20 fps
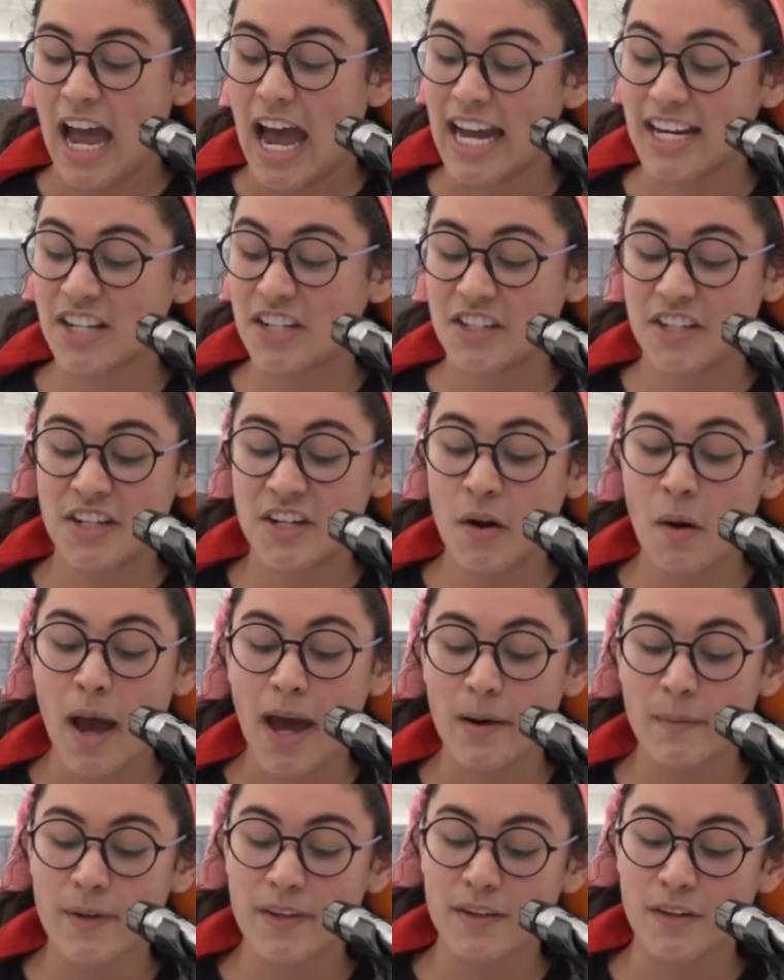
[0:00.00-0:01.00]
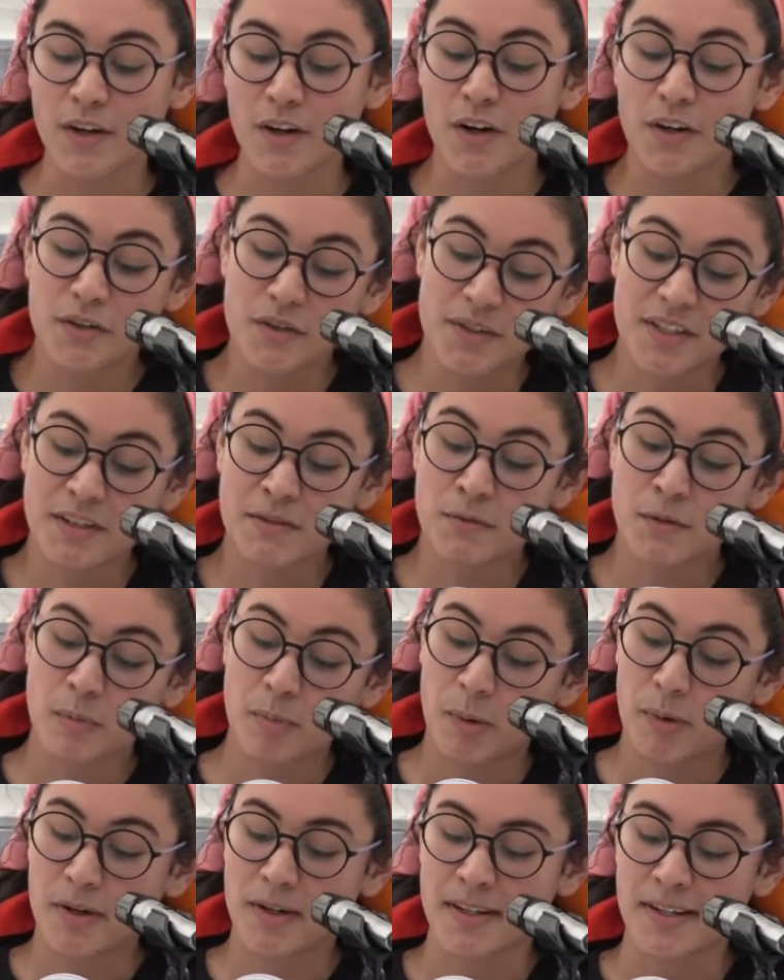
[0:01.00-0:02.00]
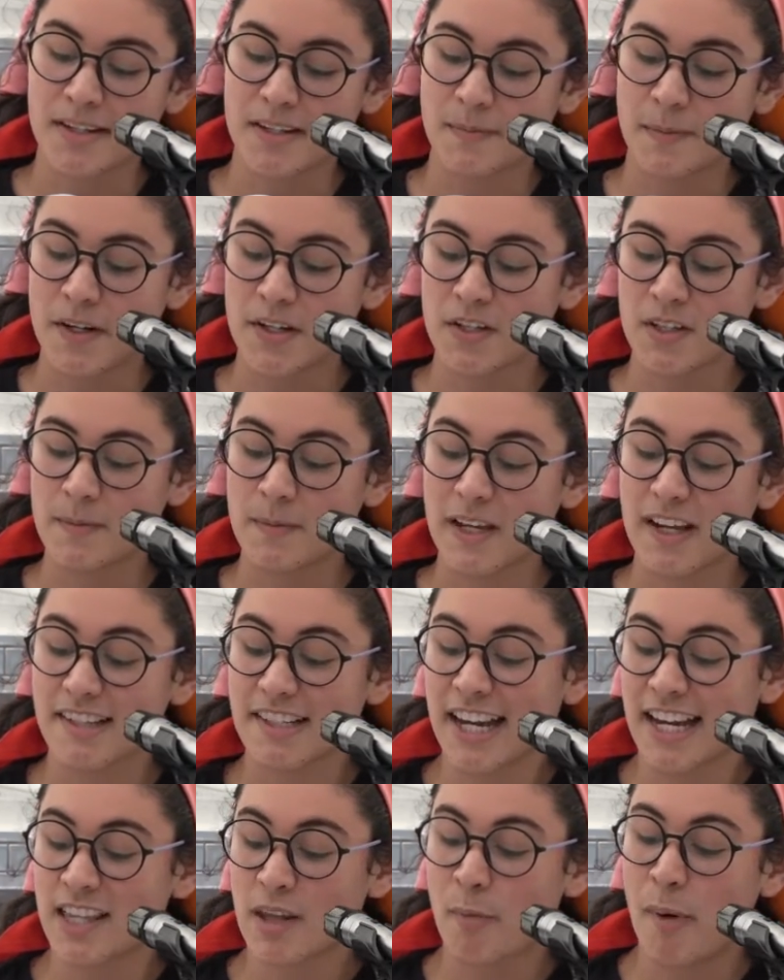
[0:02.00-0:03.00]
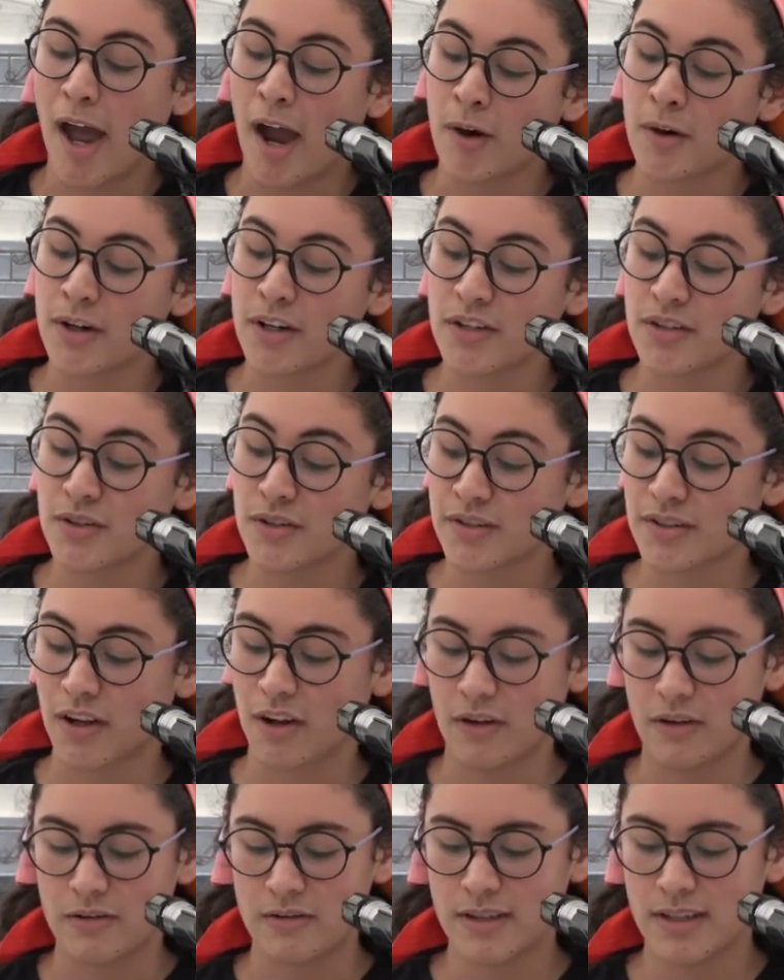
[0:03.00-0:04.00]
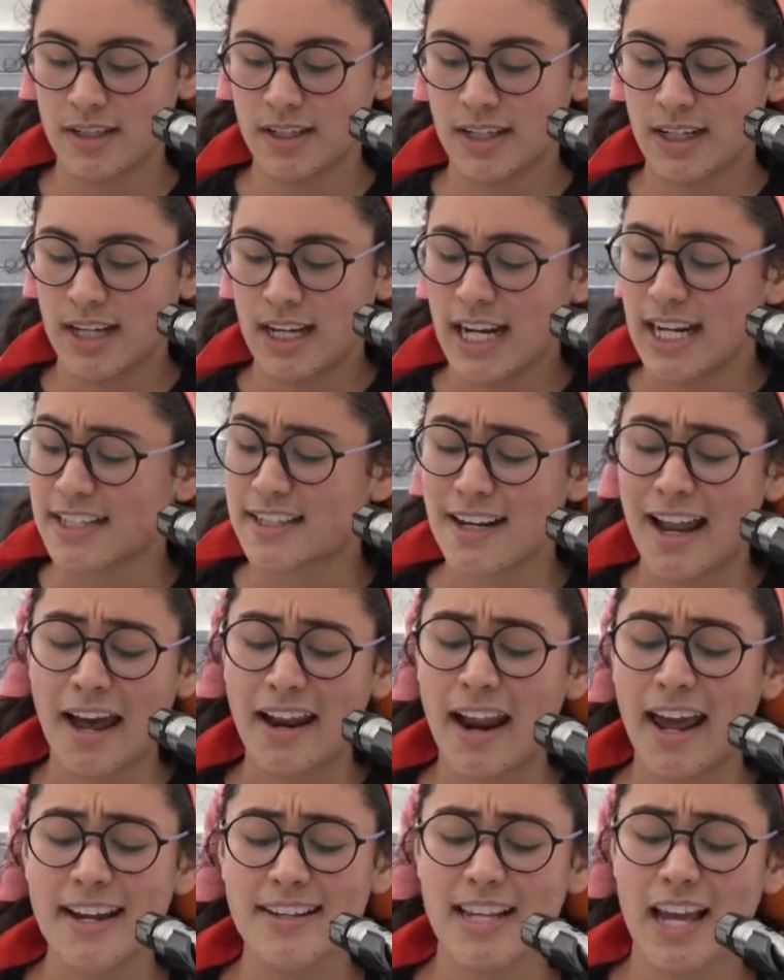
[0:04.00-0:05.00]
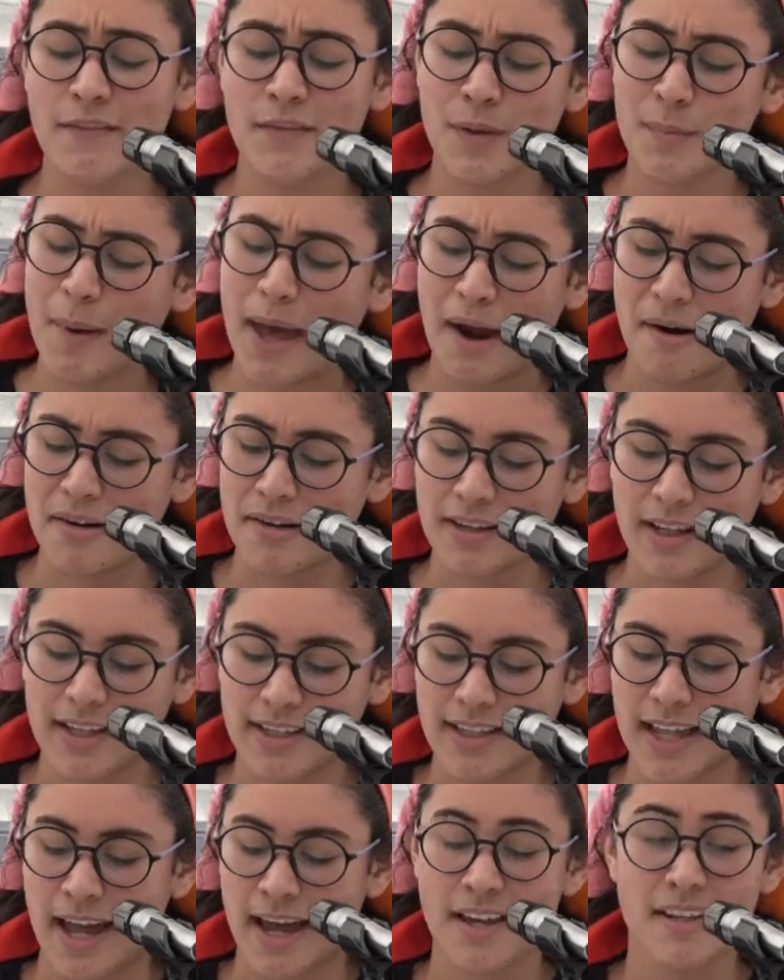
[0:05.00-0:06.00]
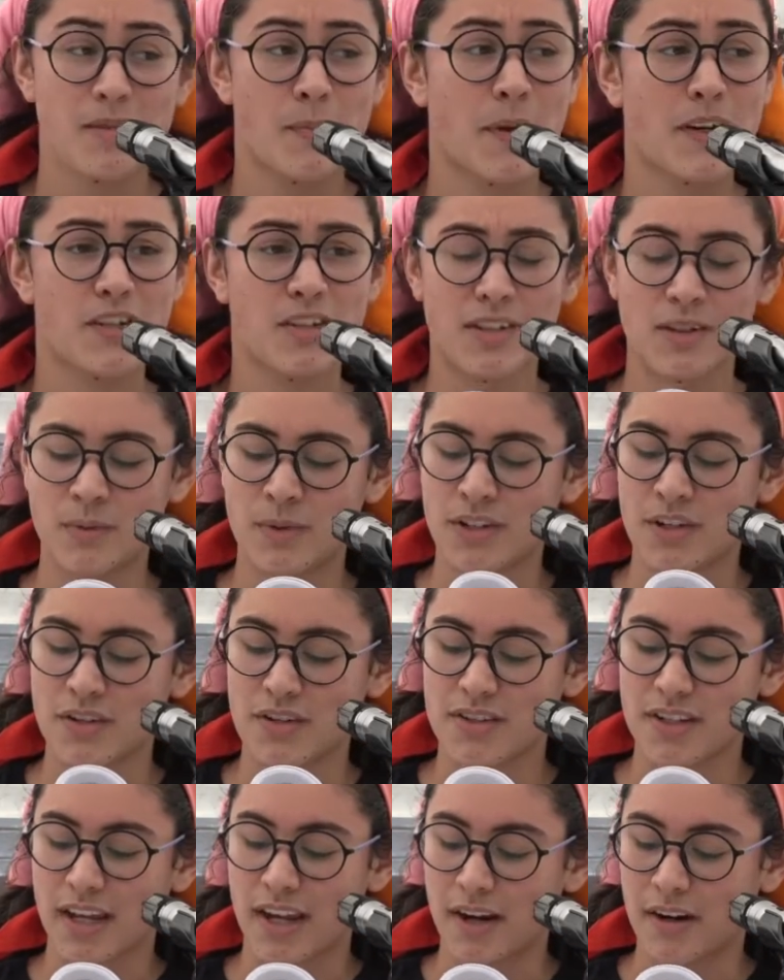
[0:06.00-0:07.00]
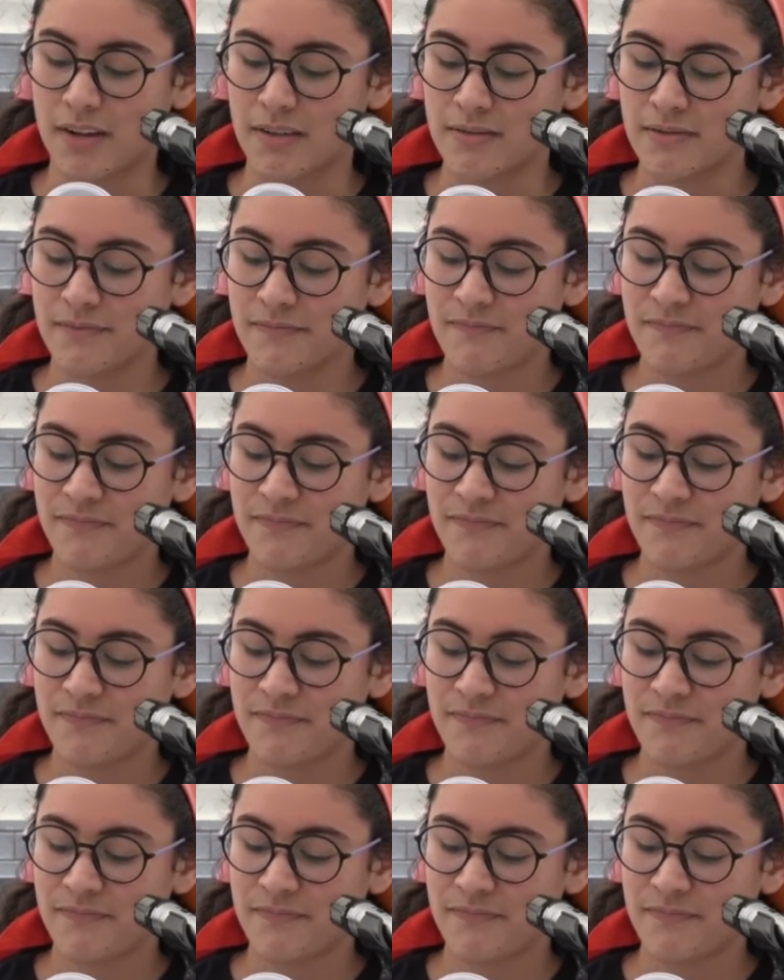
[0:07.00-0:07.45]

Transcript: I just didn't know how to be the girl who didn't report, especially because I had the power to do so. It's not nice having power like that, especially when you're scared.